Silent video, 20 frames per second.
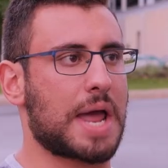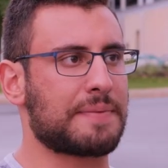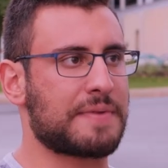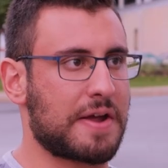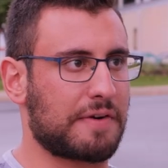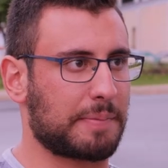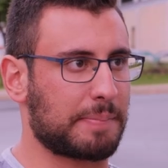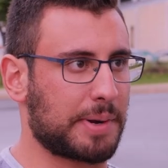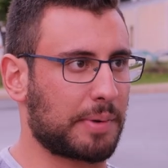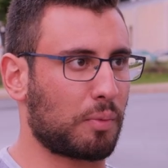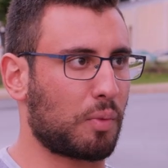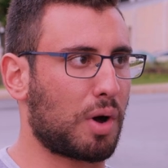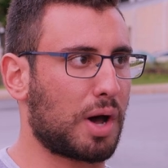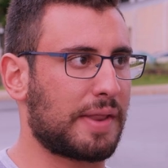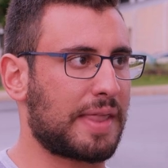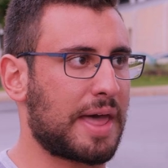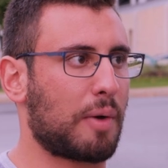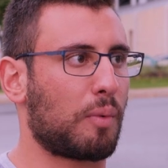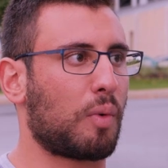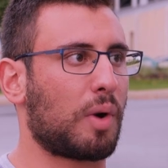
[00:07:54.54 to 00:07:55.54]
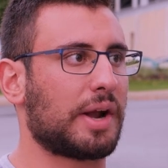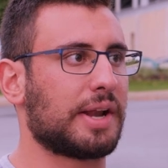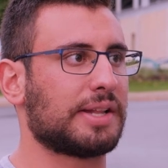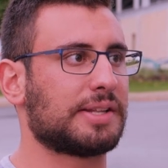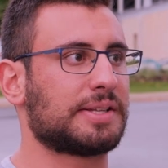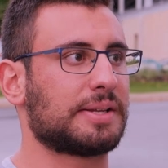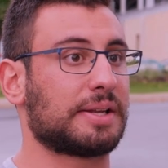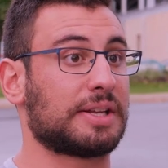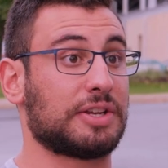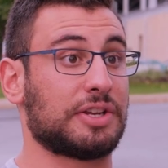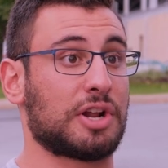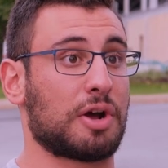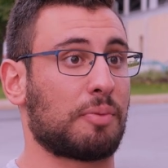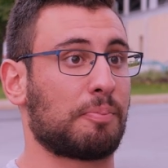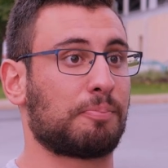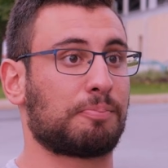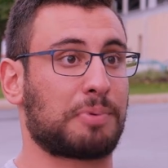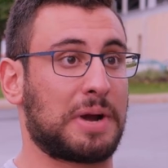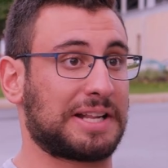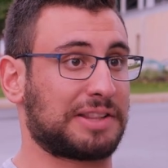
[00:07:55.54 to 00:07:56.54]
I've never been one that wanted to, you know,
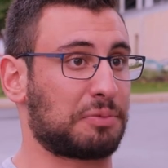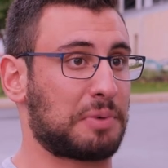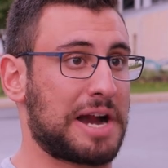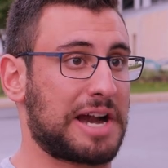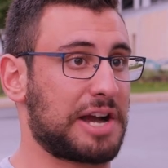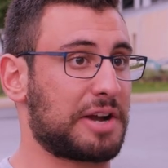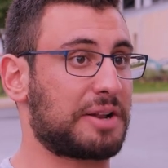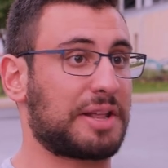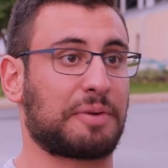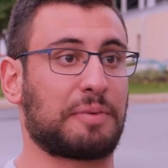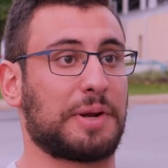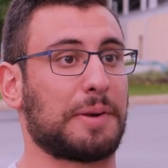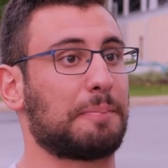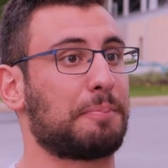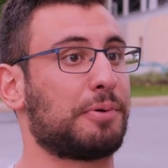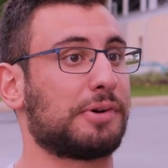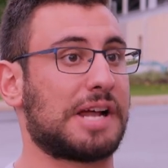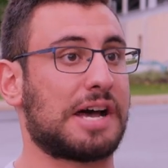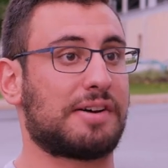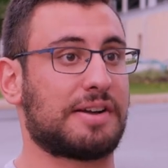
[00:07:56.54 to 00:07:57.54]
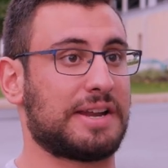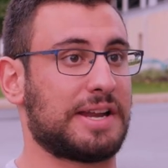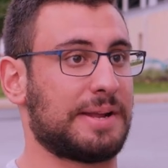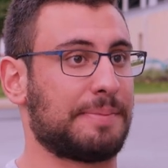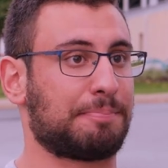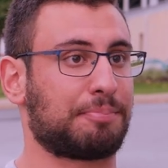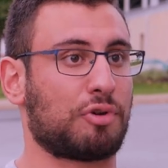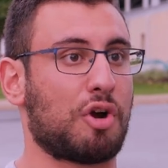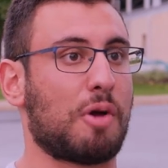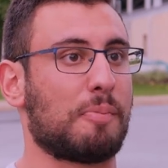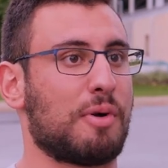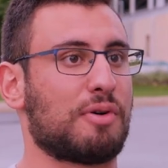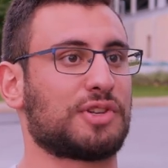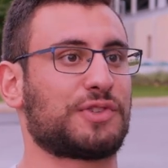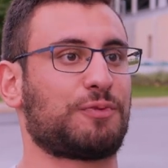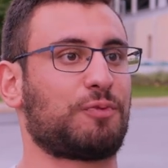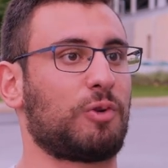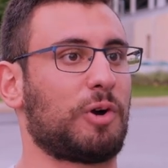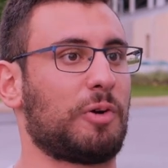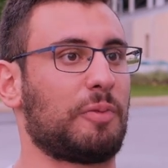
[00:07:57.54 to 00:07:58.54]
break the record. Like, we didn't put out any
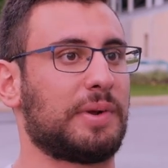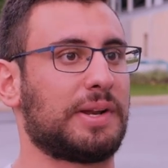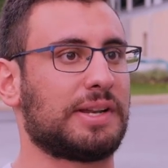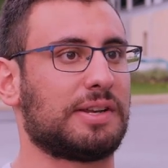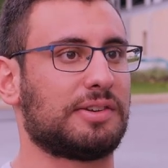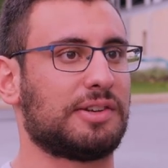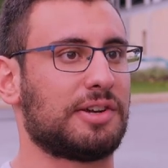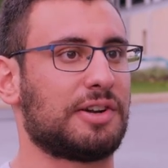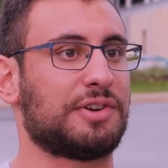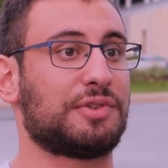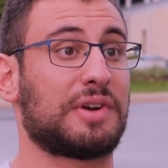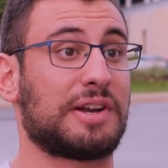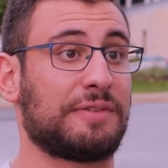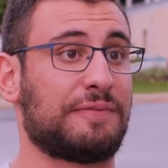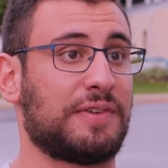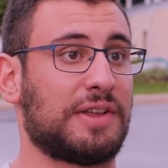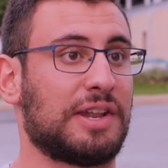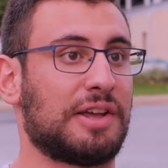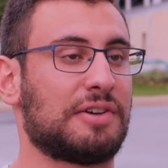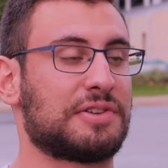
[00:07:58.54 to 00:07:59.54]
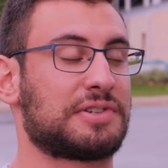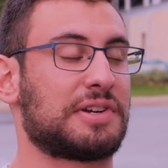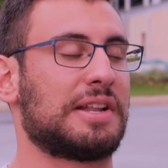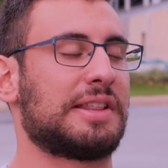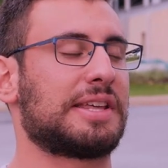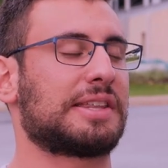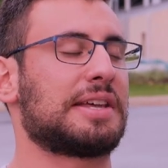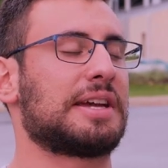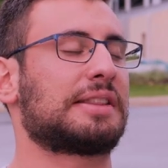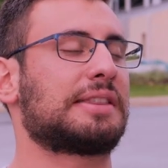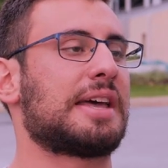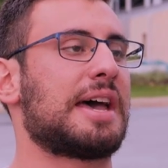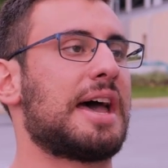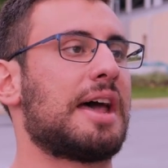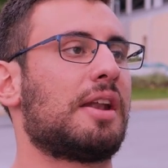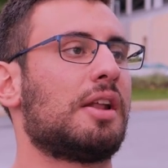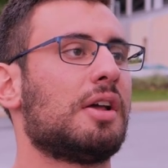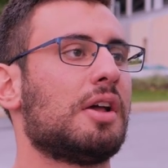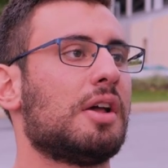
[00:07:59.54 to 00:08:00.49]
promos for it. We didn't, you know, do any videos or anything like that.